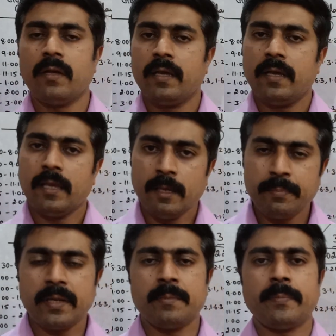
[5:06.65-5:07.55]
Now,
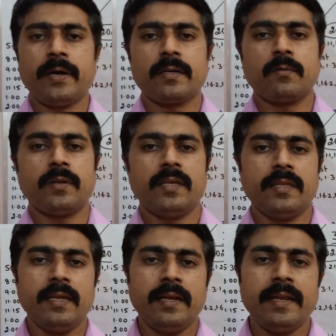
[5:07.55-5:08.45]
we will talk about
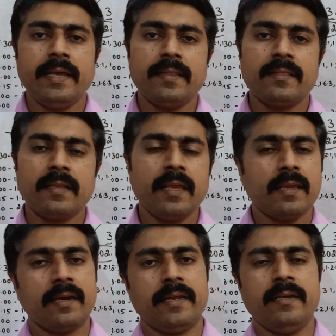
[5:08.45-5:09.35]
day
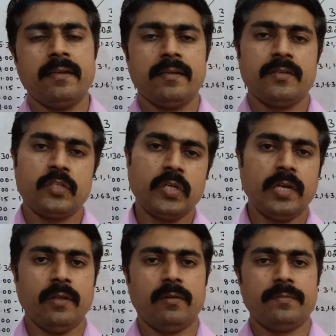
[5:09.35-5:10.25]
3 kana
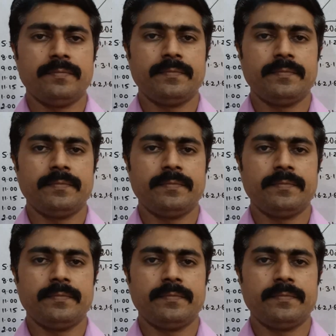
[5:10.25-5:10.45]
schedule.